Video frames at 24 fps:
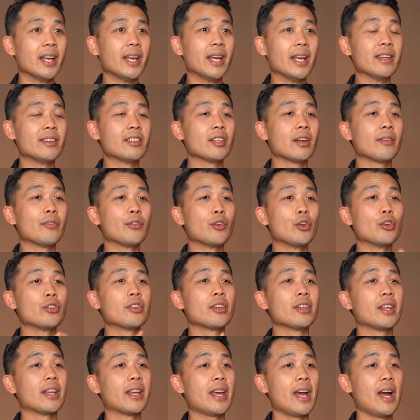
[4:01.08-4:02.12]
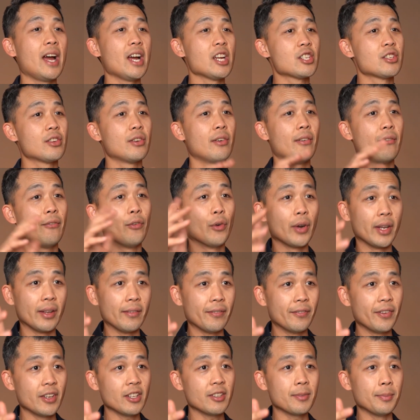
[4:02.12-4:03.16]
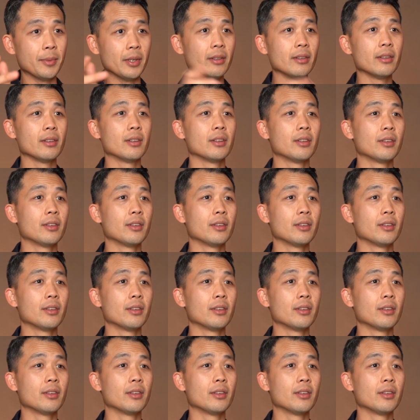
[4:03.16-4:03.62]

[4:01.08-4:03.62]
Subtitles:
instead of using the cash for the investment,